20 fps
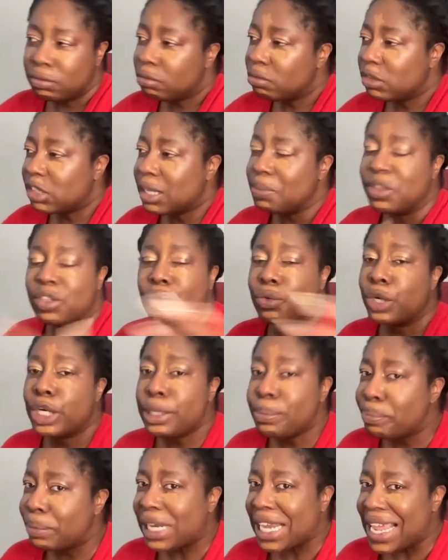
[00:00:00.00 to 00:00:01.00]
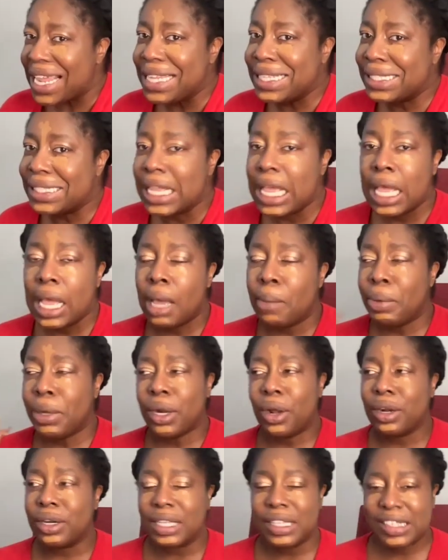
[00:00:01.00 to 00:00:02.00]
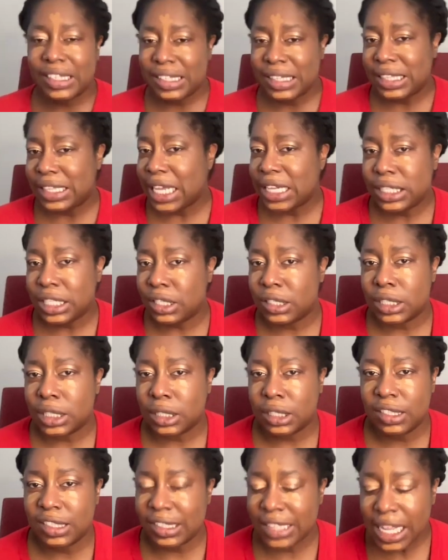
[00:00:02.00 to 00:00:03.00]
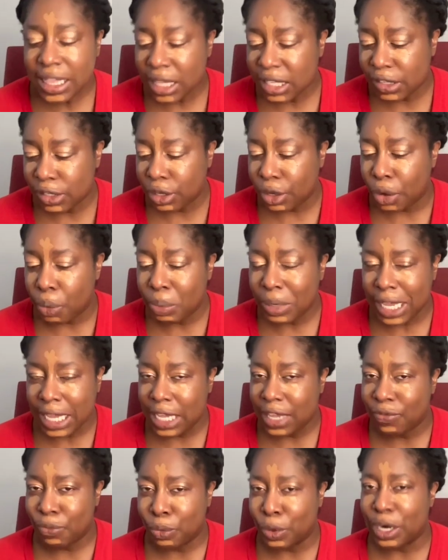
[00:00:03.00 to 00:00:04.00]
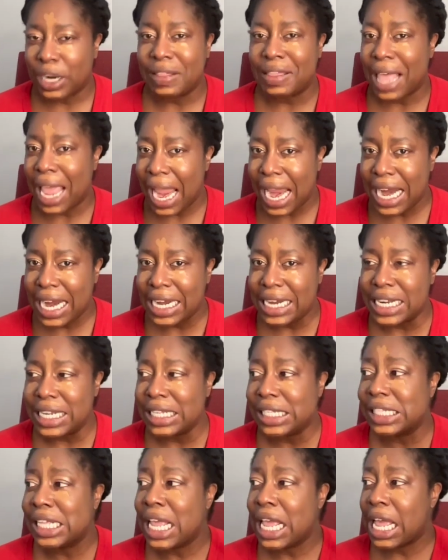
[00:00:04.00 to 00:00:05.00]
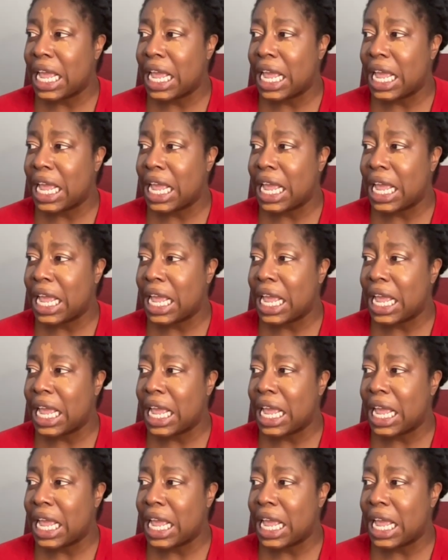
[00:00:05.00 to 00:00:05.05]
some scrub place, put on a stethos stethoscope, like if we're in the eighties,